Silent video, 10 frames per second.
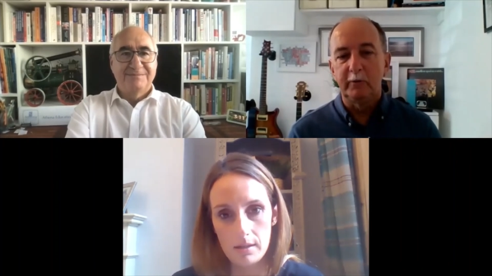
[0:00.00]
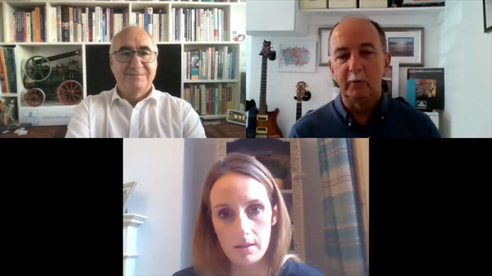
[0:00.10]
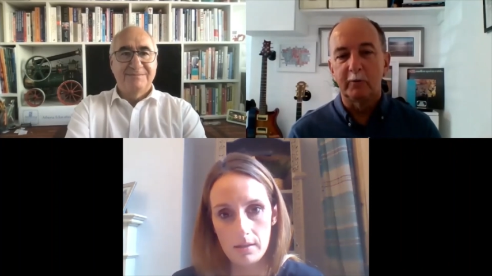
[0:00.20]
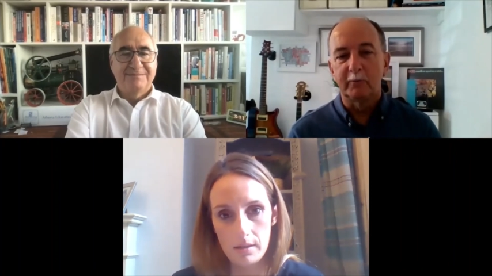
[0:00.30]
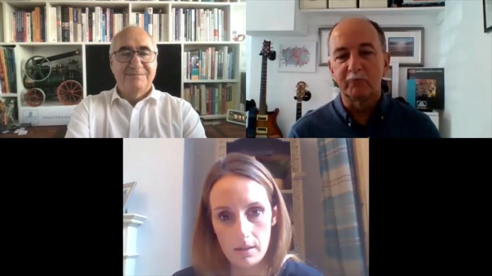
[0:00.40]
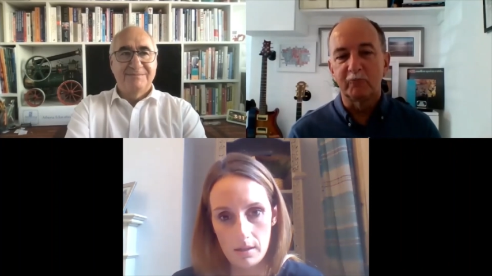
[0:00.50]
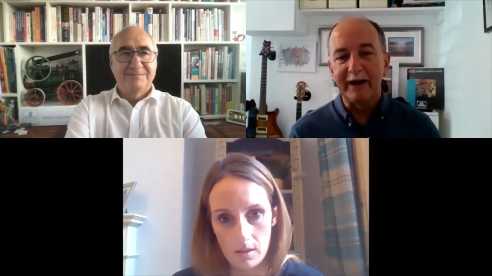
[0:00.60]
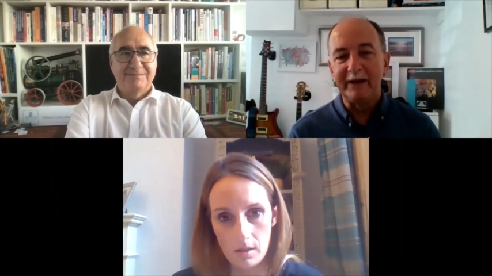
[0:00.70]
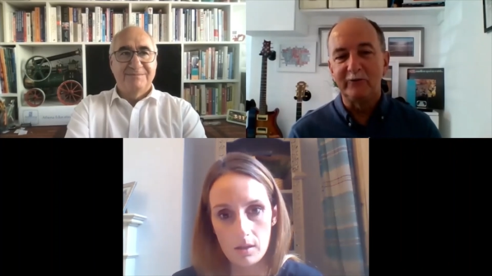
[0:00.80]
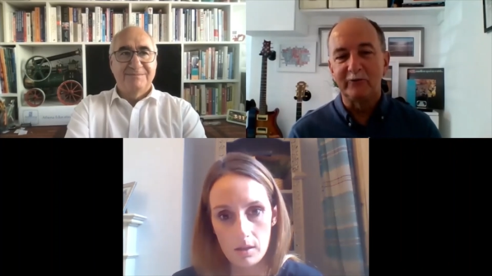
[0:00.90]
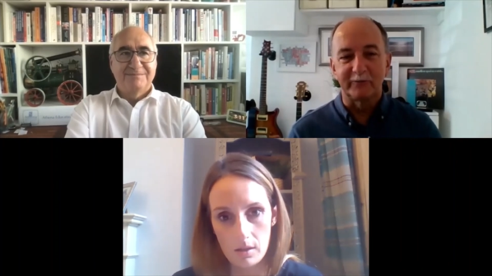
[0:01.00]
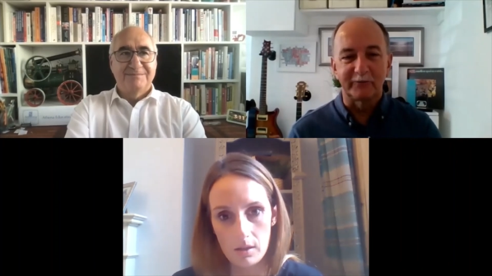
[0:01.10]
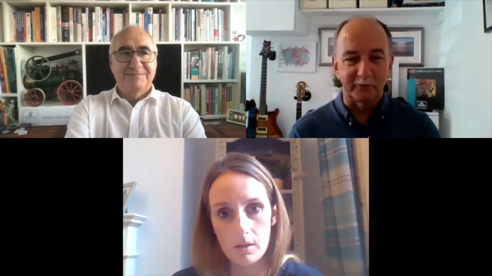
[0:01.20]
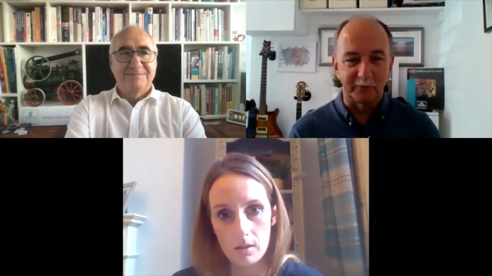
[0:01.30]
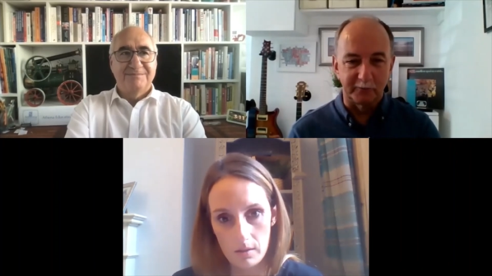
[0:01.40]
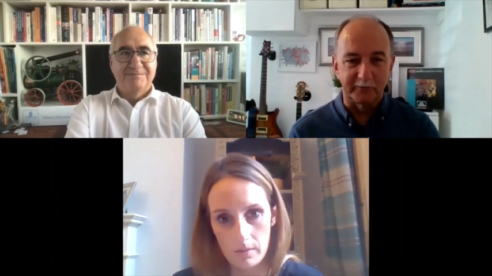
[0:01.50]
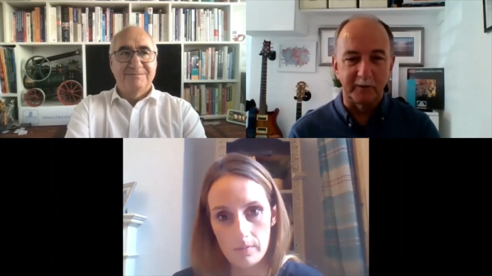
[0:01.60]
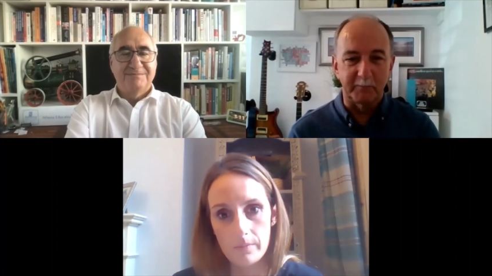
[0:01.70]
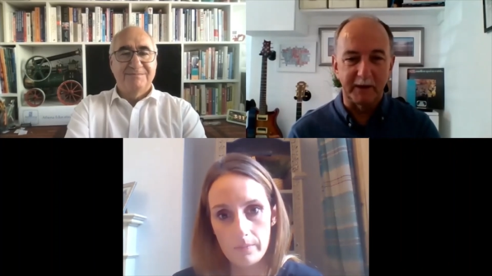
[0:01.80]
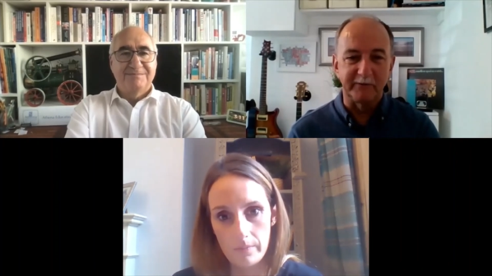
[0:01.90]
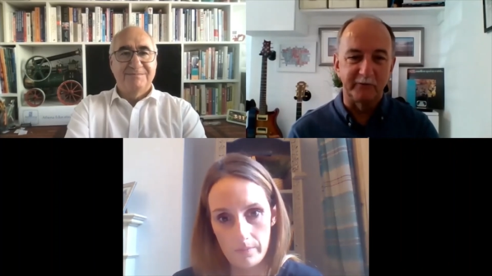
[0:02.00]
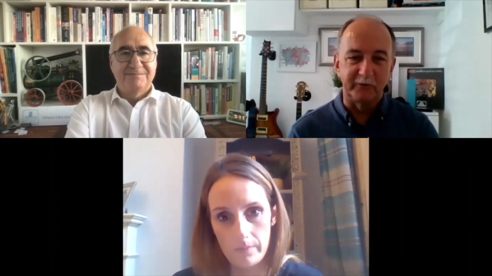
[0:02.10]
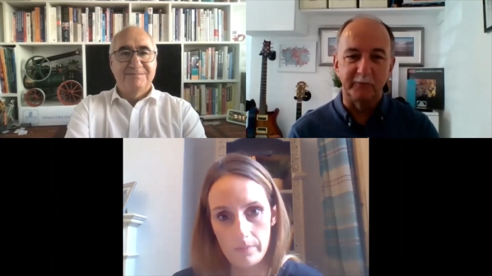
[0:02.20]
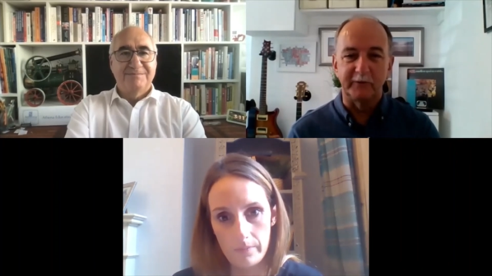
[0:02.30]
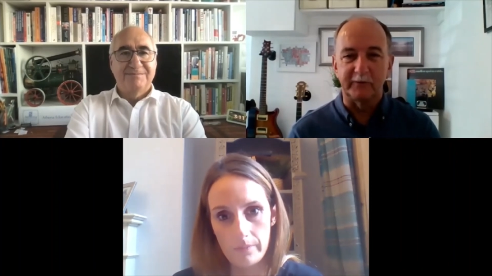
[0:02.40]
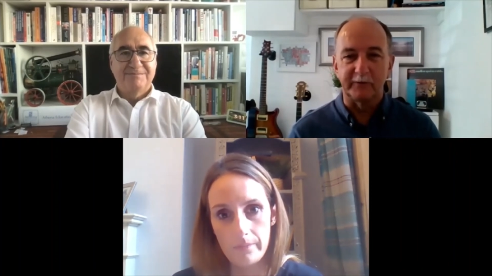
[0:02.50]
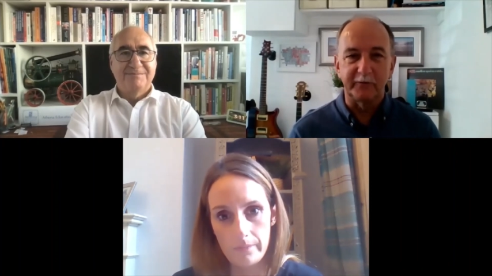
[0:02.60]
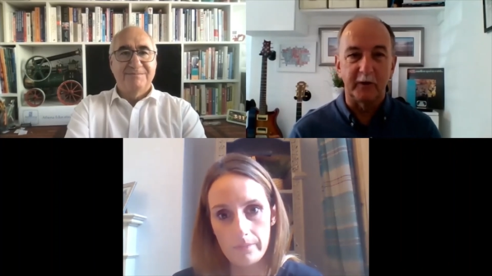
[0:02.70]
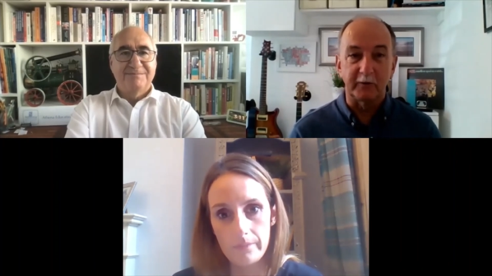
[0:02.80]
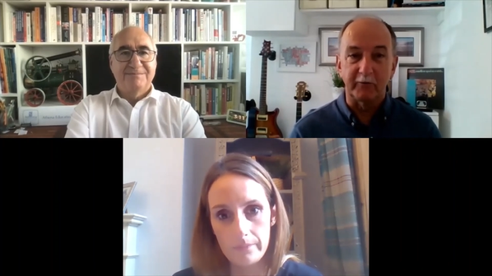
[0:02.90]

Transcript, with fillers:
Speaker 1: your range of schools and the places you visit is far